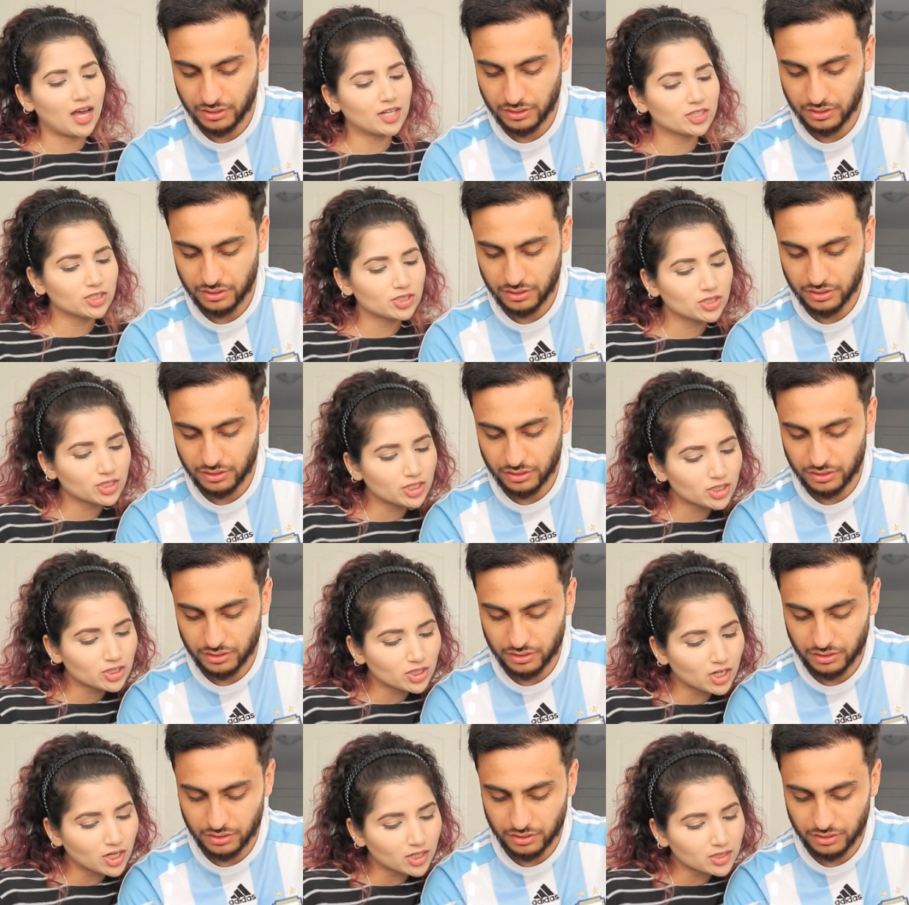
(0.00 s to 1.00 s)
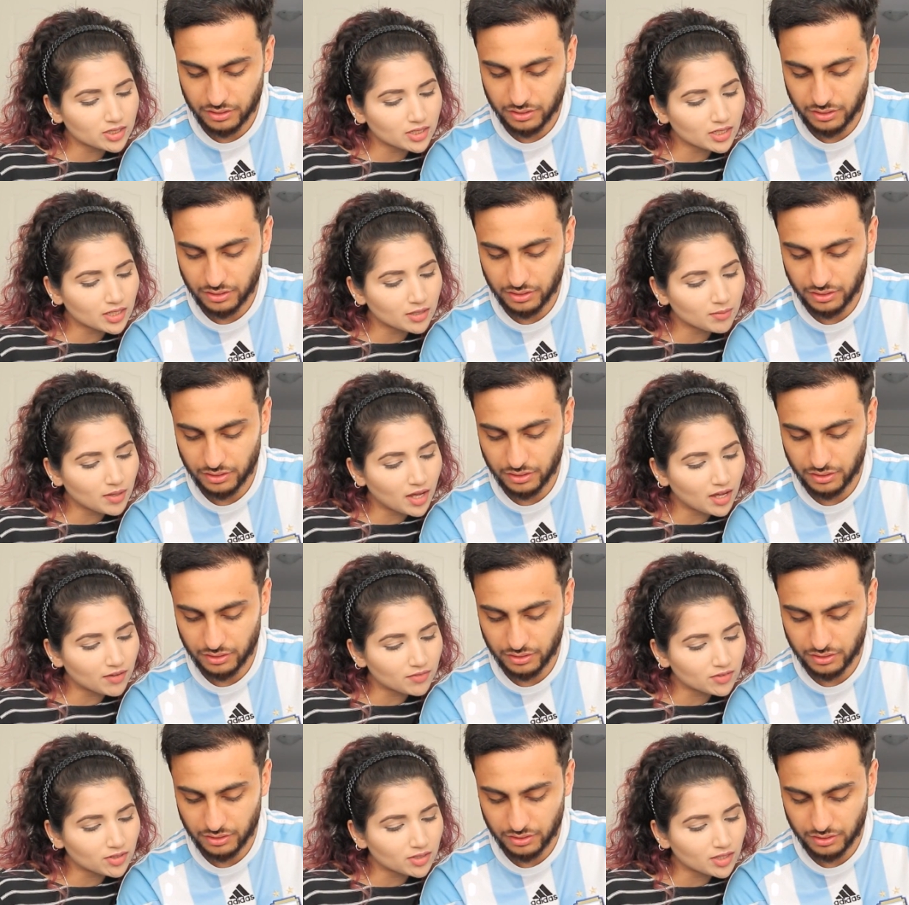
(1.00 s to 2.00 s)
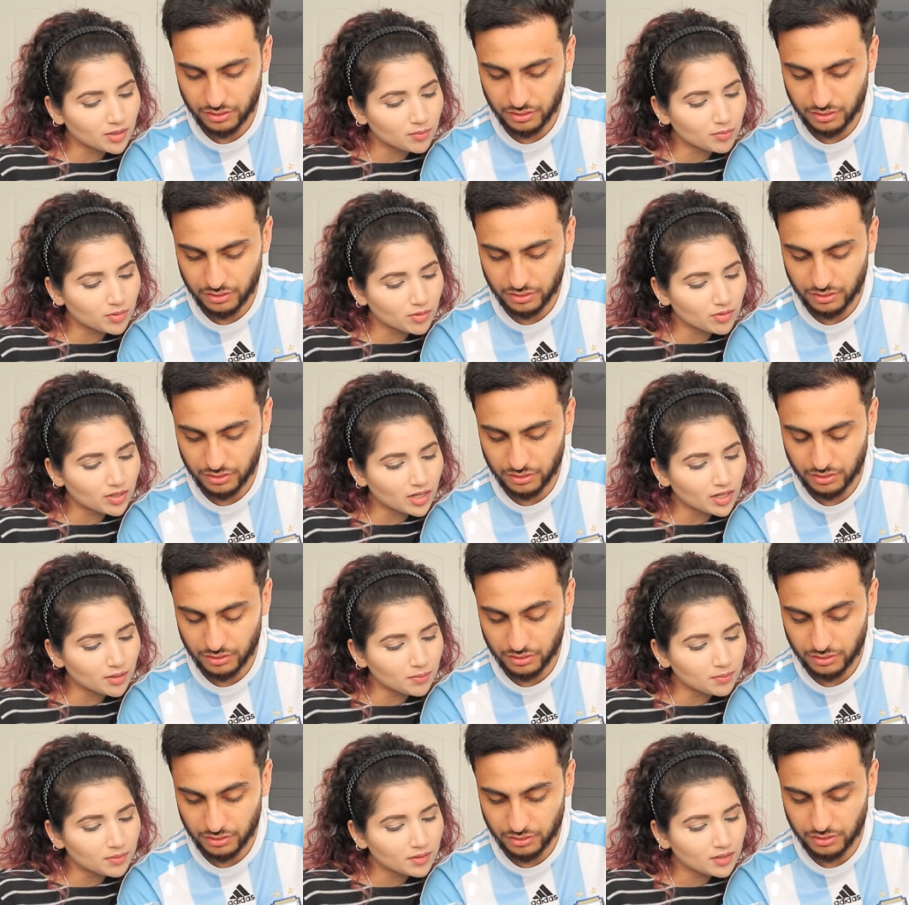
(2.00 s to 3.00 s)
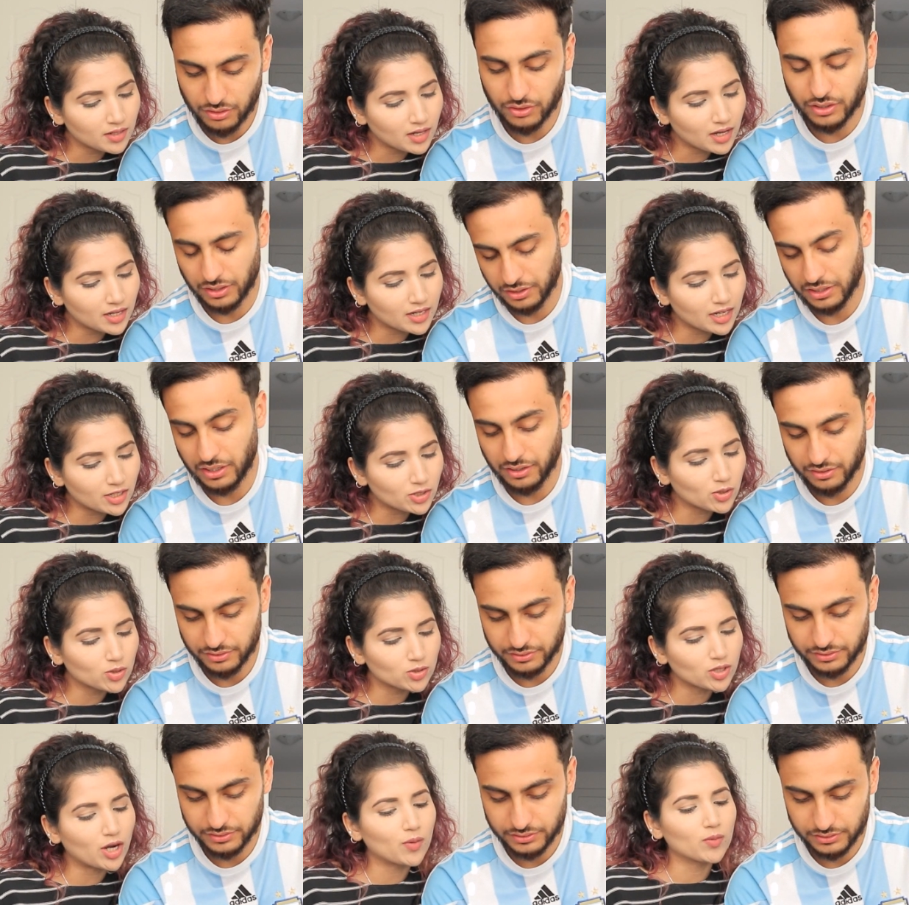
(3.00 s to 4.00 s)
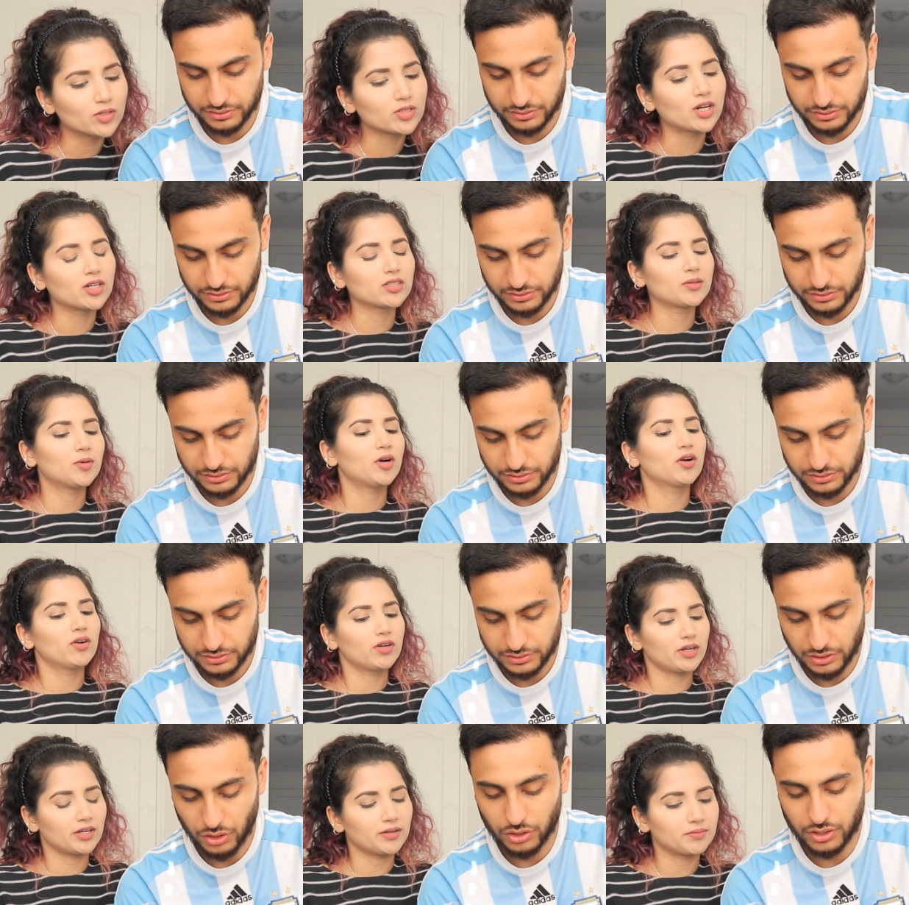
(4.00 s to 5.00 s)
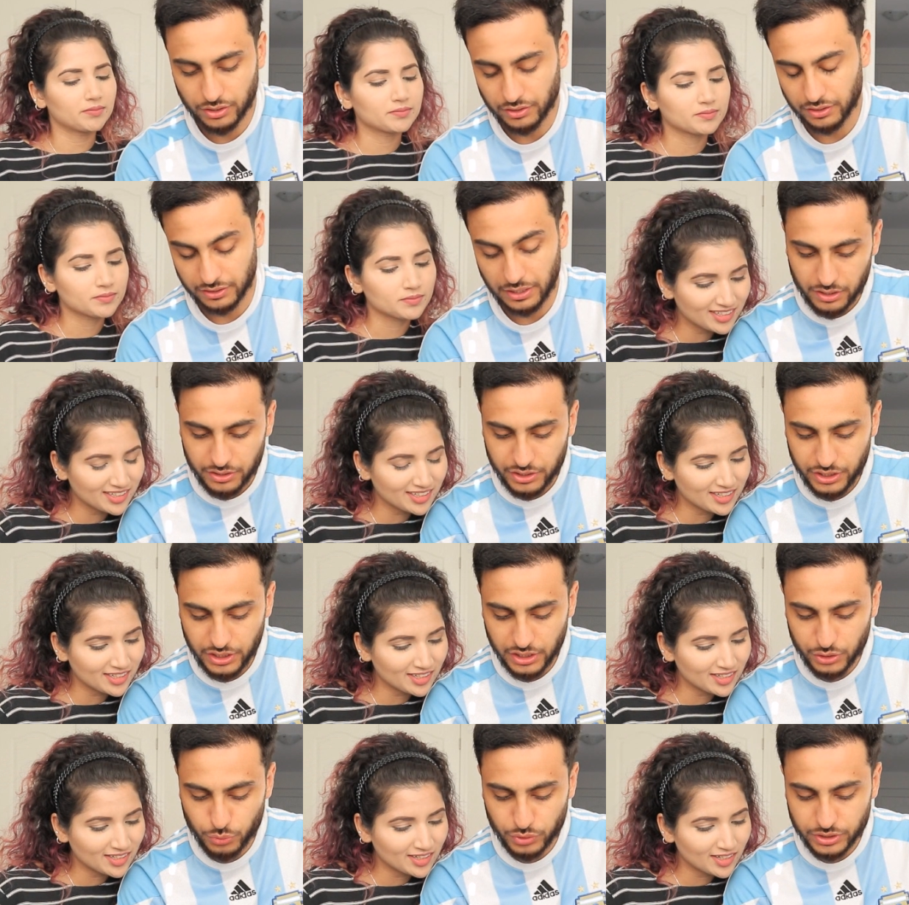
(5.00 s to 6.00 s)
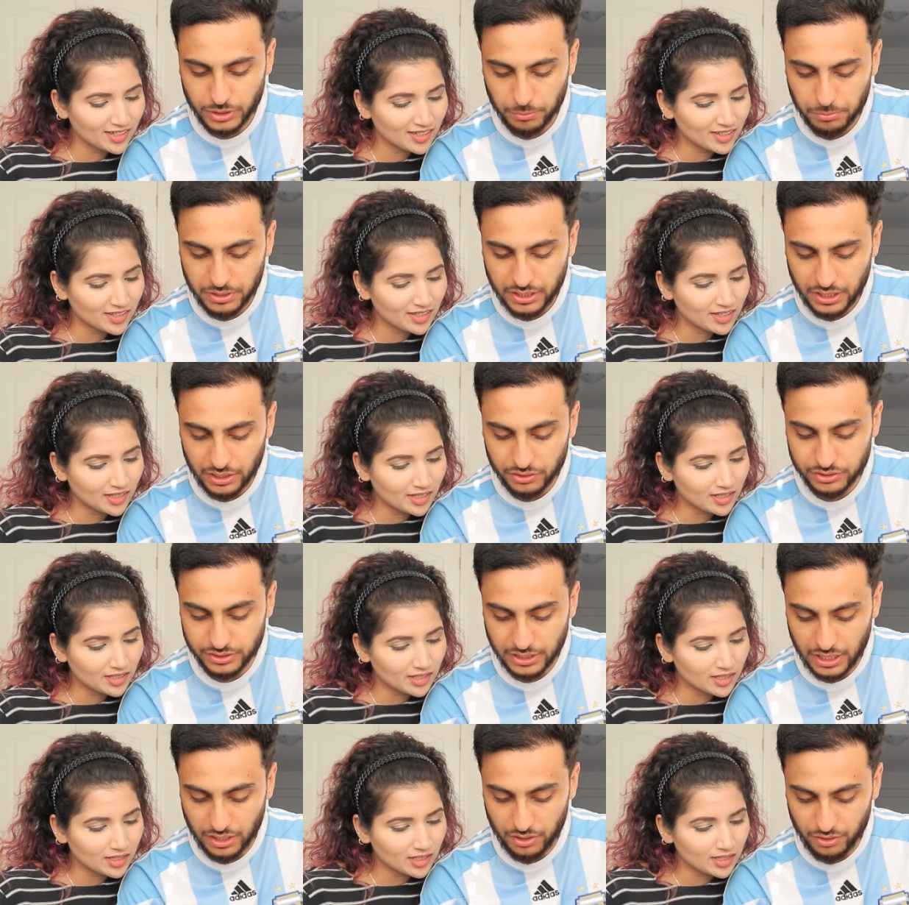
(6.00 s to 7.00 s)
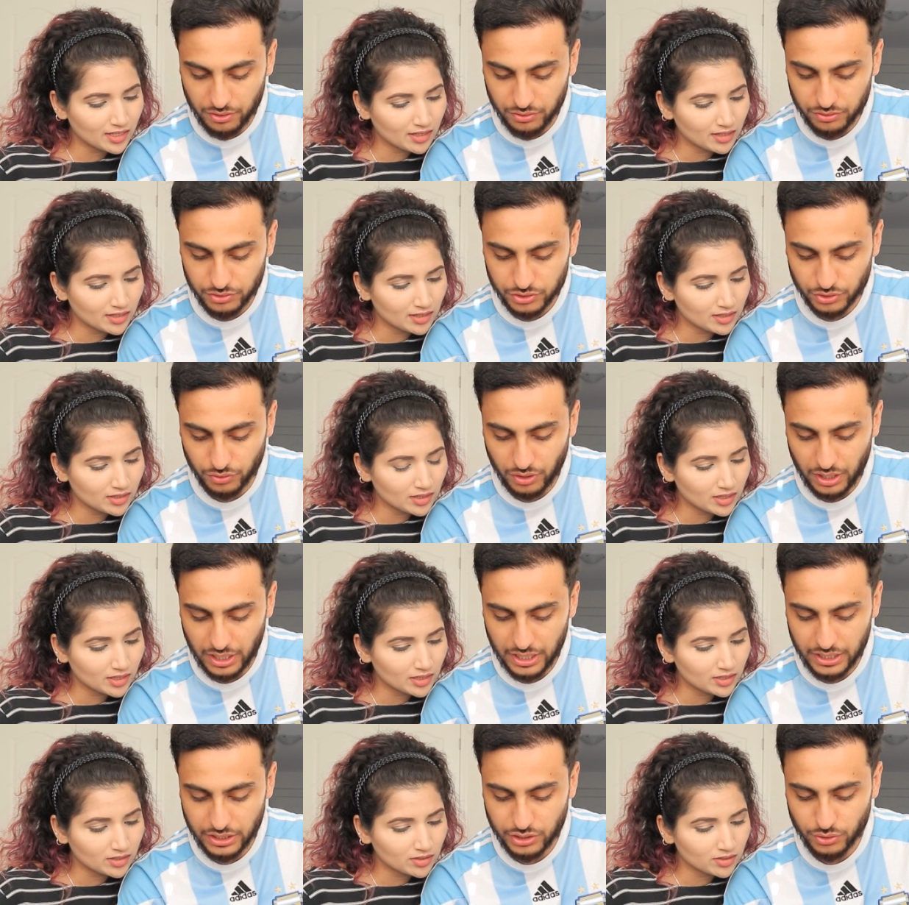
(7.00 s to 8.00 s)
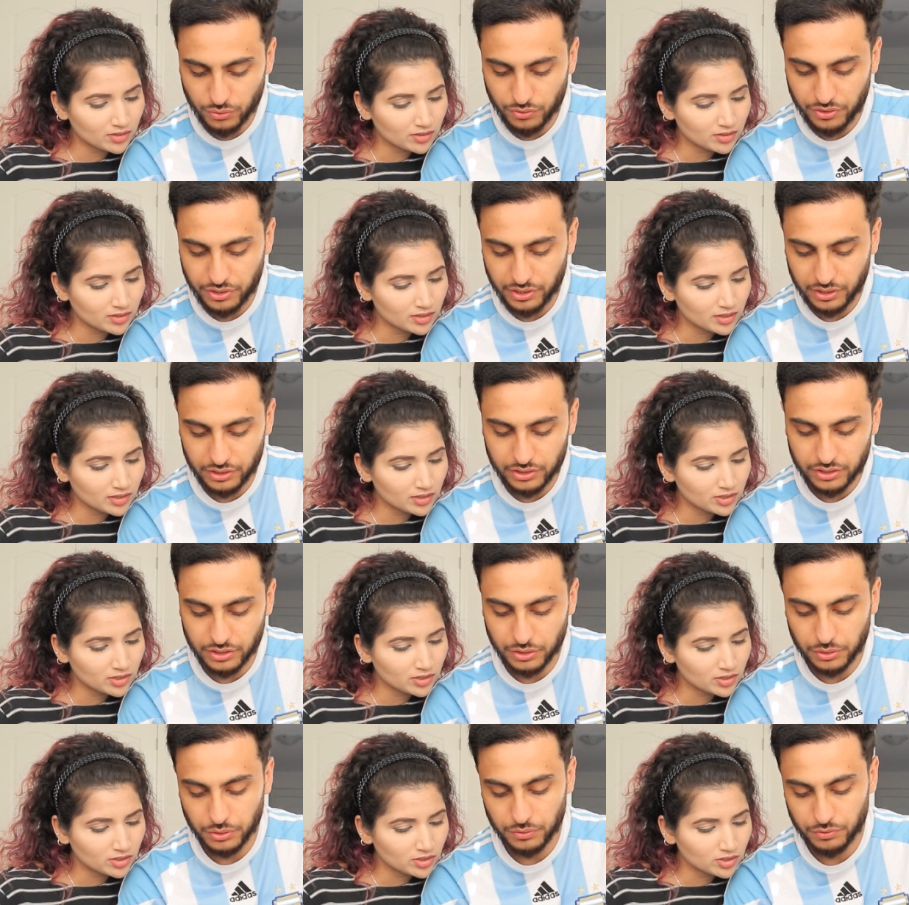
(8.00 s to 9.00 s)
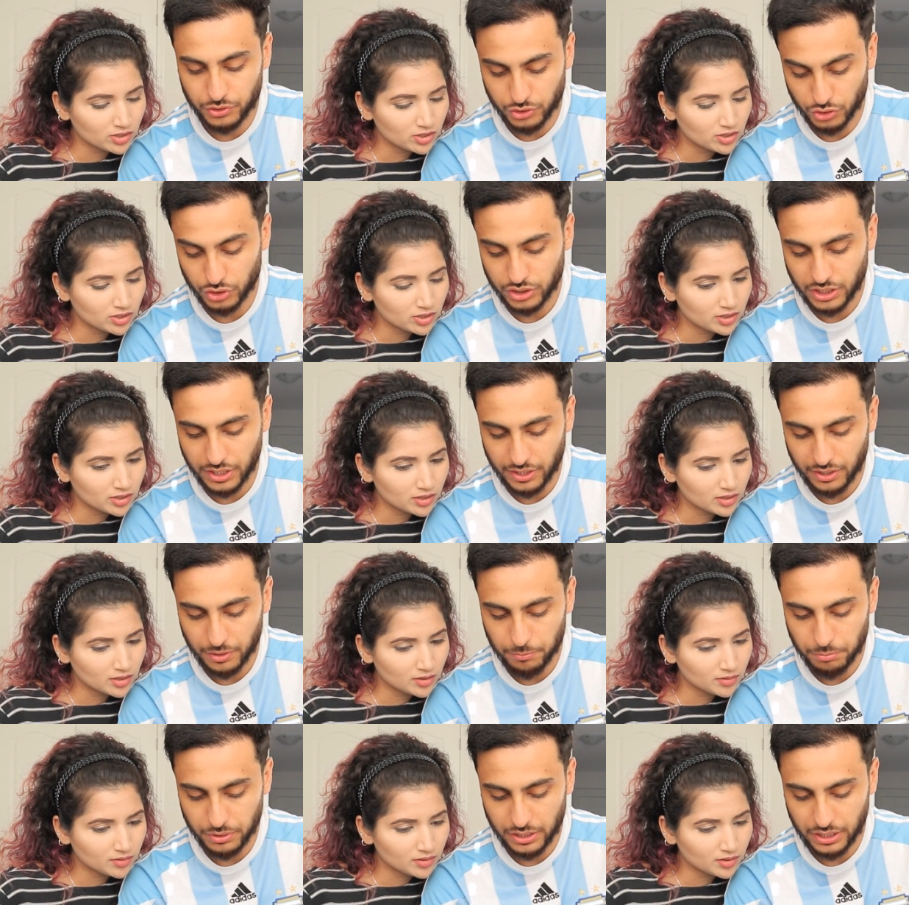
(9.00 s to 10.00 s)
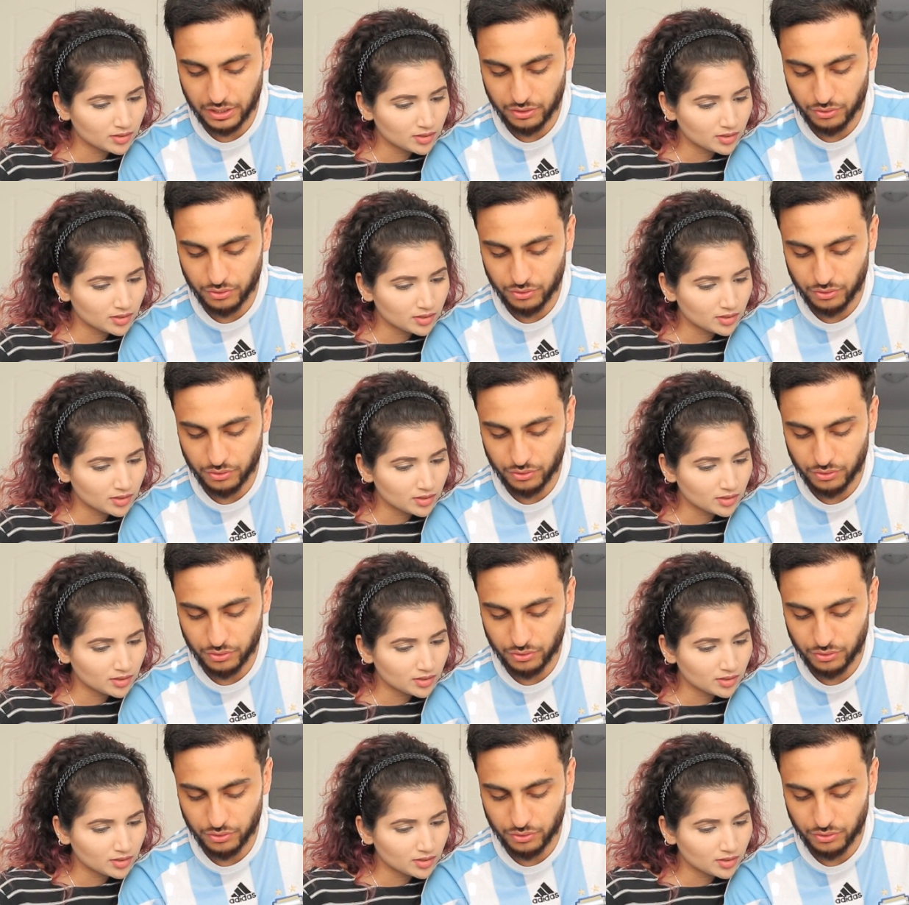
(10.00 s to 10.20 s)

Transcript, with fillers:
Speaker 1: shouldn't talk to him after they broke up. Okay, and yeah. I told her I won't talk to him.
Speaker 2: Oh, okay. Okay. She is with somebody else now, so I don't think she should care, but I